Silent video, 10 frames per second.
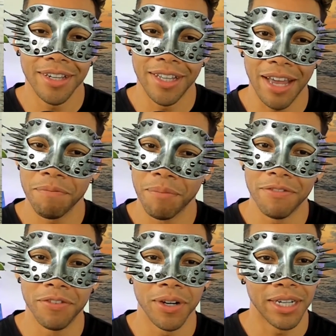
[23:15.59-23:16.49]
And that
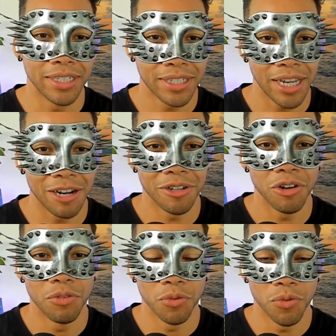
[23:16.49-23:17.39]
might feel kind of scary or
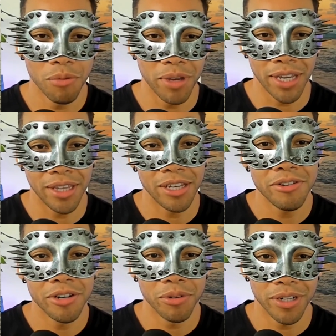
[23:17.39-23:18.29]
overwhelming. And then
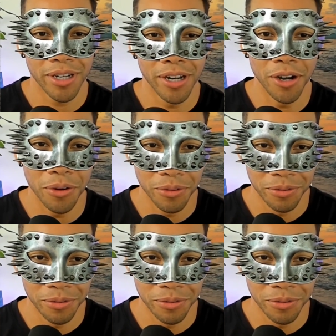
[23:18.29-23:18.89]
you don't want to go.